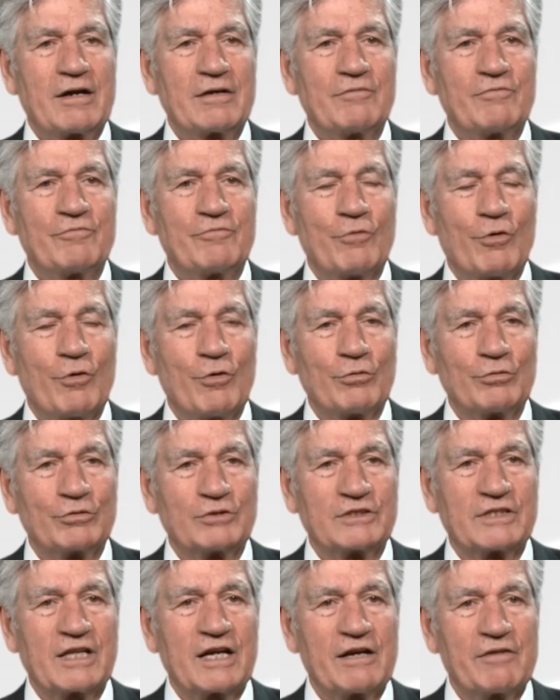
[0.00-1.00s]
for
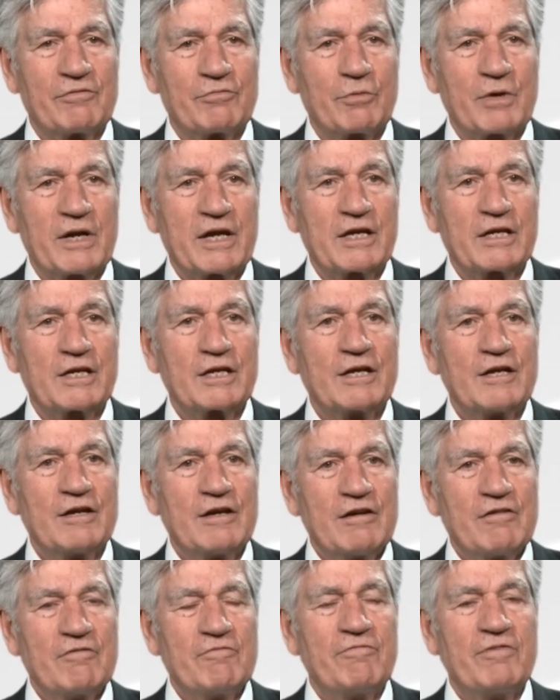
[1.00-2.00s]
delivering
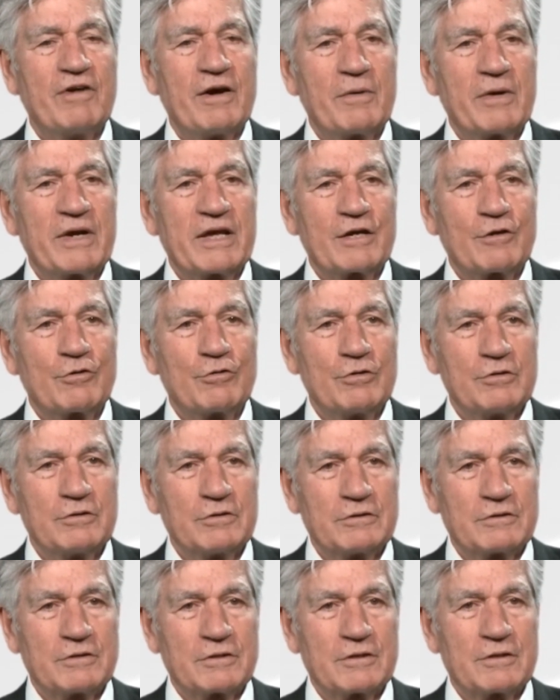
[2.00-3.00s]
very
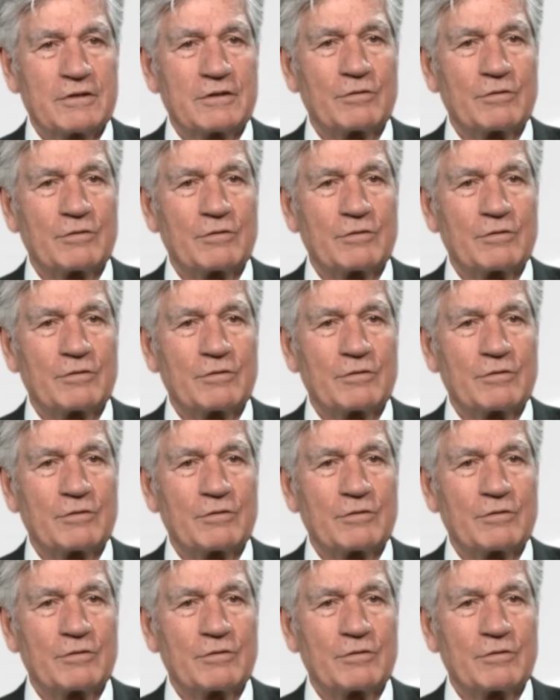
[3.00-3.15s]
good uh,